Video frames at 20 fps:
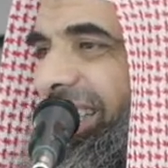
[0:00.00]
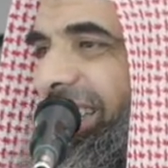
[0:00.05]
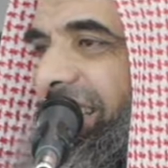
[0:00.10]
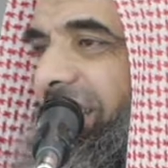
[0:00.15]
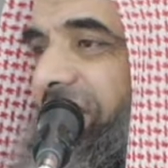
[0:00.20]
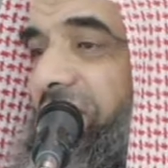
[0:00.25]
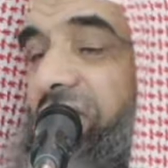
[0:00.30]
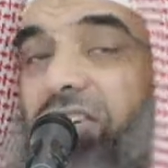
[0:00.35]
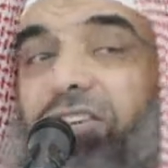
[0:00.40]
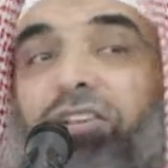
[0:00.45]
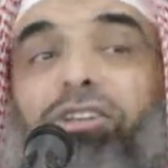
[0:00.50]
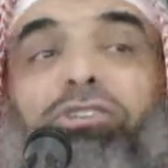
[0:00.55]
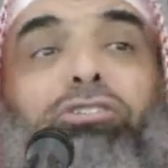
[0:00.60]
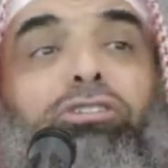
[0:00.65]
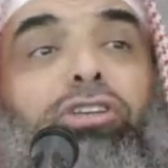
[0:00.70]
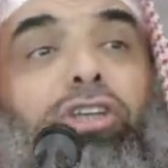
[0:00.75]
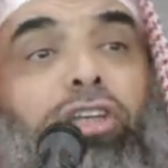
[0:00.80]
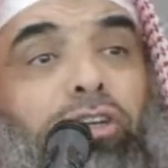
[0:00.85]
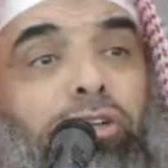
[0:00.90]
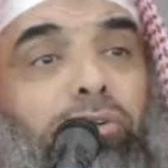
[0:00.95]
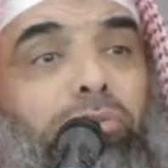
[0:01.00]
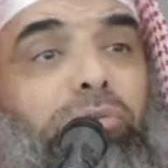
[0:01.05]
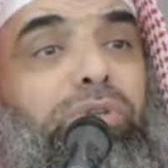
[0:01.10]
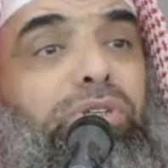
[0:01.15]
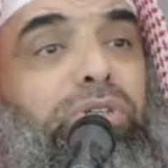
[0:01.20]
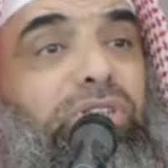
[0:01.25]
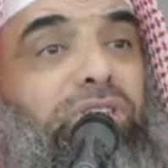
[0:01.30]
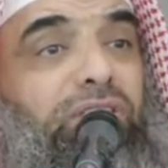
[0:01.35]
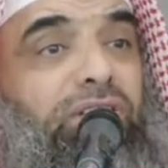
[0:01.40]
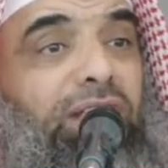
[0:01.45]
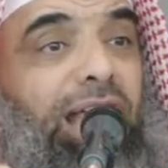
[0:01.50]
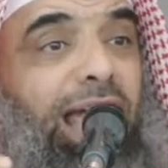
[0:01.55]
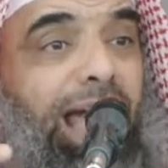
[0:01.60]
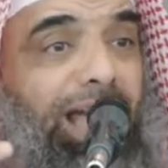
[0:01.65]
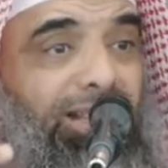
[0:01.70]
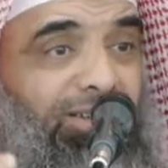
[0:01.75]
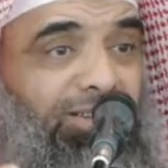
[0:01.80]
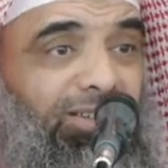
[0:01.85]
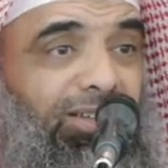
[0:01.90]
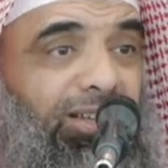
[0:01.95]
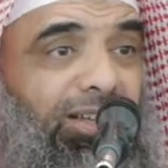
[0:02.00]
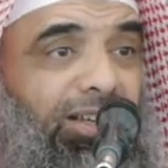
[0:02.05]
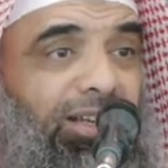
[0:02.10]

It's a continuous task